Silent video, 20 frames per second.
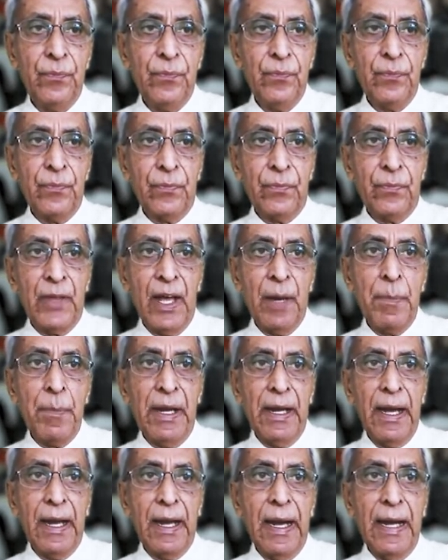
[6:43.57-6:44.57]
There may
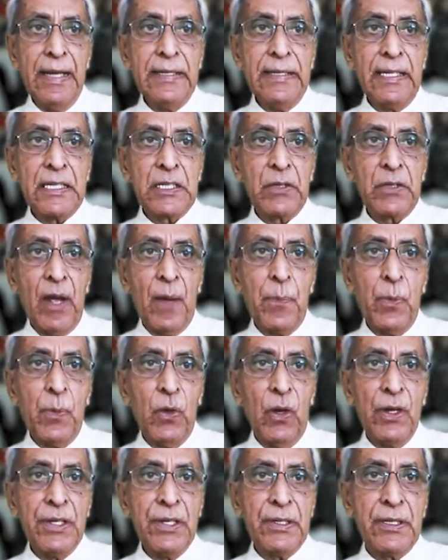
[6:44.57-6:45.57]
arise a swap
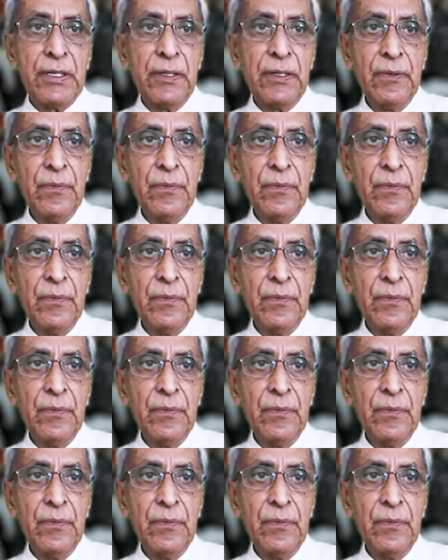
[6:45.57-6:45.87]
cost